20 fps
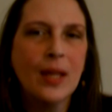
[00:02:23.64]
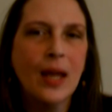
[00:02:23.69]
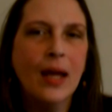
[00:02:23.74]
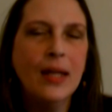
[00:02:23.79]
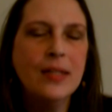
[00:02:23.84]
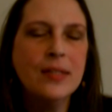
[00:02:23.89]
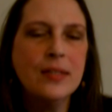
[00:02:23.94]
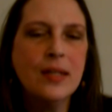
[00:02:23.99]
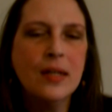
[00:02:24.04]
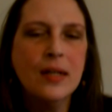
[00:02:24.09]

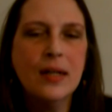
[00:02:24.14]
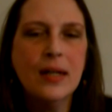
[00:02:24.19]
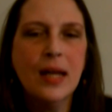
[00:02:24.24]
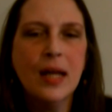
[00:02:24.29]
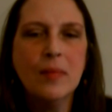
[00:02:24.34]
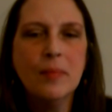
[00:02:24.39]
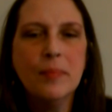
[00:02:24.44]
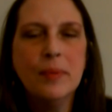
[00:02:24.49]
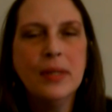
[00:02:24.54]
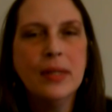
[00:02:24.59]
I started
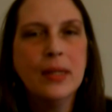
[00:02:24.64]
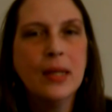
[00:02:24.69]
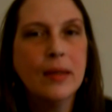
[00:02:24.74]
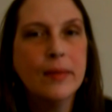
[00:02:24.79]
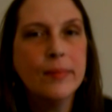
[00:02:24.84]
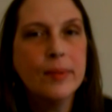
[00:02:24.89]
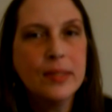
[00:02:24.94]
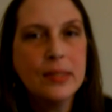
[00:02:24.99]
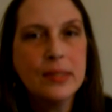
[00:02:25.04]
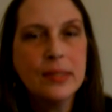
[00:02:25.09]
out being
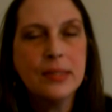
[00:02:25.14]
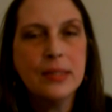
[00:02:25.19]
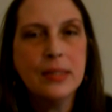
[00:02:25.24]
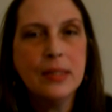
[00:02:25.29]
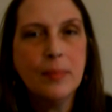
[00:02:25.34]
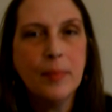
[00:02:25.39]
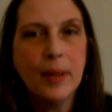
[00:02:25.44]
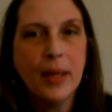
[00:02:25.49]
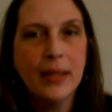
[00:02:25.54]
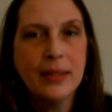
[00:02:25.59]
able to see
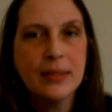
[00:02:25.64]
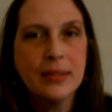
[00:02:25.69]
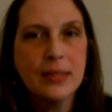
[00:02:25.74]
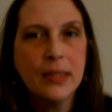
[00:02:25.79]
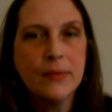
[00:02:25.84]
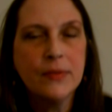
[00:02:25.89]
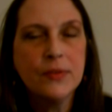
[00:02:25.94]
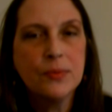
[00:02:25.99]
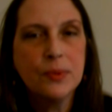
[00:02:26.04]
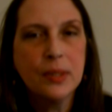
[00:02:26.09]
past
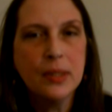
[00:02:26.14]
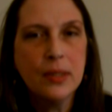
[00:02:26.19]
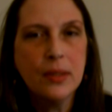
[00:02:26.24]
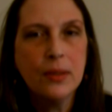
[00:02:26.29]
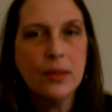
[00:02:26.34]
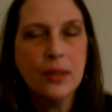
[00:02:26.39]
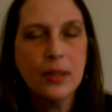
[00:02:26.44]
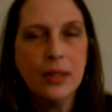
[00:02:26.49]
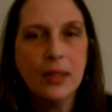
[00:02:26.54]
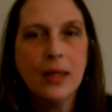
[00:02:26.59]
lives really
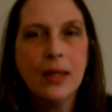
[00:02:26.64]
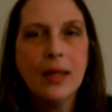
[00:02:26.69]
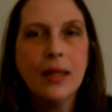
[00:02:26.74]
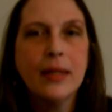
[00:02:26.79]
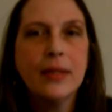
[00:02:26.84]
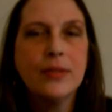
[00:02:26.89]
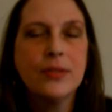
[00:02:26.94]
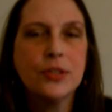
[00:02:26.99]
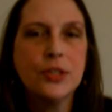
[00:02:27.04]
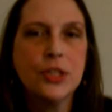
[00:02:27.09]
early on
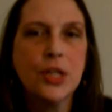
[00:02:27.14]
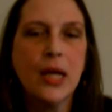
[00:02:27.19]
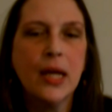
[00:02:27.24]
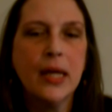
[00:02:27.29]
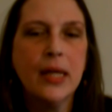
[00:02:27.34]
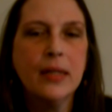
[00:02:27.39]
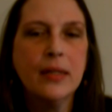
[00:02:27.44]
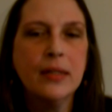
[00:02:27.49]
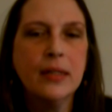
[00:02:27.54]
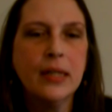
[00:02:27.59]
as a
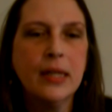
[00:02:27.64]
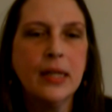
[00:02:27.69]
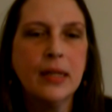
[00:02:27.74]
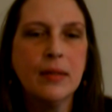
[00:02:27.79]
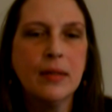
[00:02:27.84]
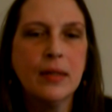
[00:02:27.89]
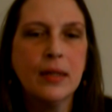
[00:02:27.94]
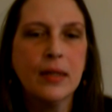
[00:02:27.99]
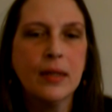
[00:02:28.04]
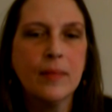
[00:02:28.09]
child,
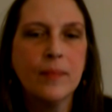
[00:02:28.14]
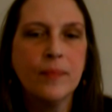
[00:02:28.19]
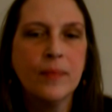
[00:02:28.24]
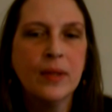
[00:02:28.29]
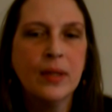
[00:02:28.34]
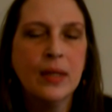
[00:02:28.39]
and um,